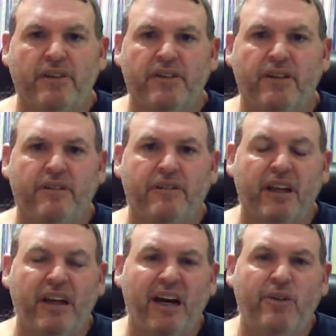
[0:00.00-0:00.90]
So
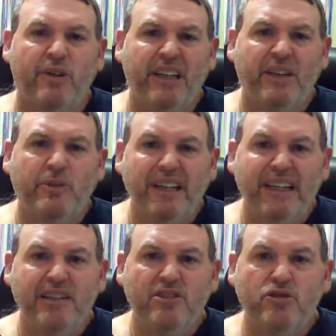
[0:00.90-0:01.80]
I
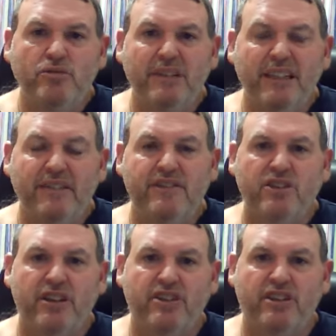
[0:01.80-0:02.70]
really do believe
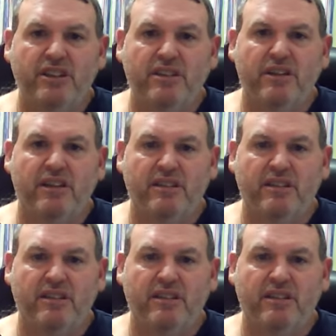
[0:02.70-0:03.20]
that you actually need to